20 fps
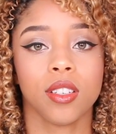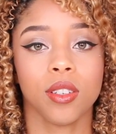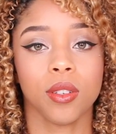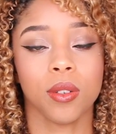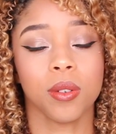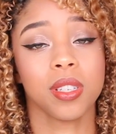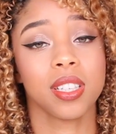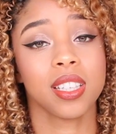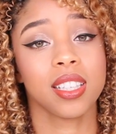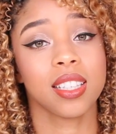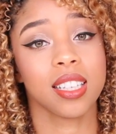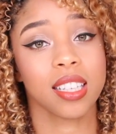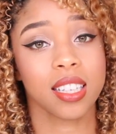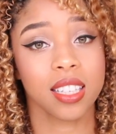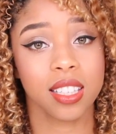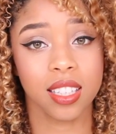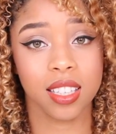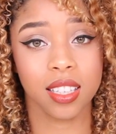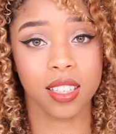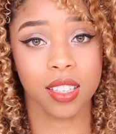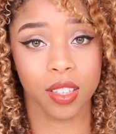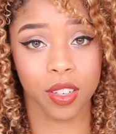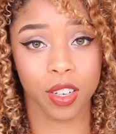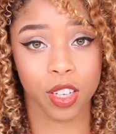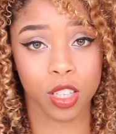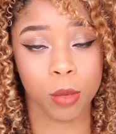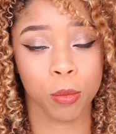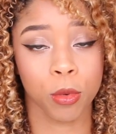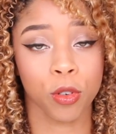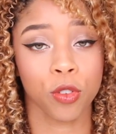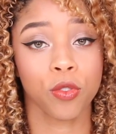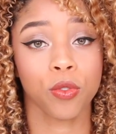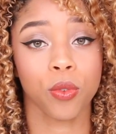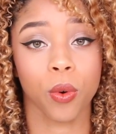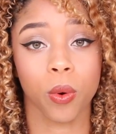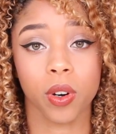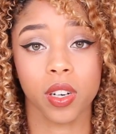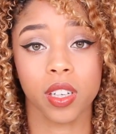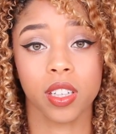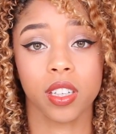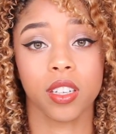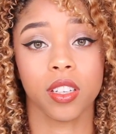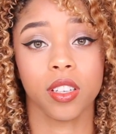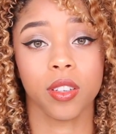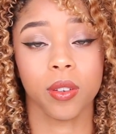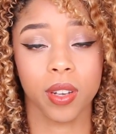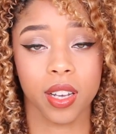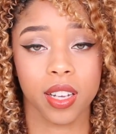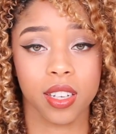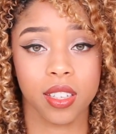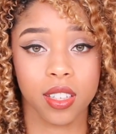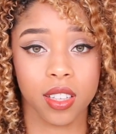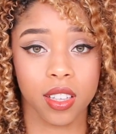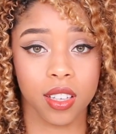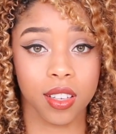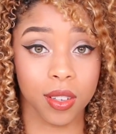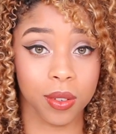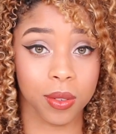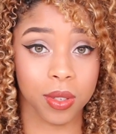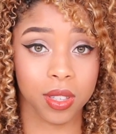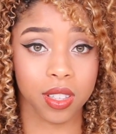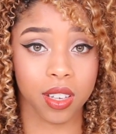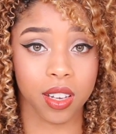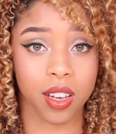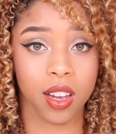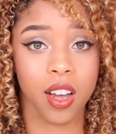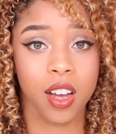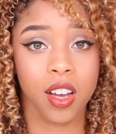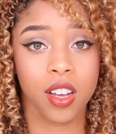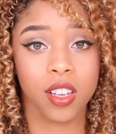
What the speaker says: to 60 units before you get to the UC.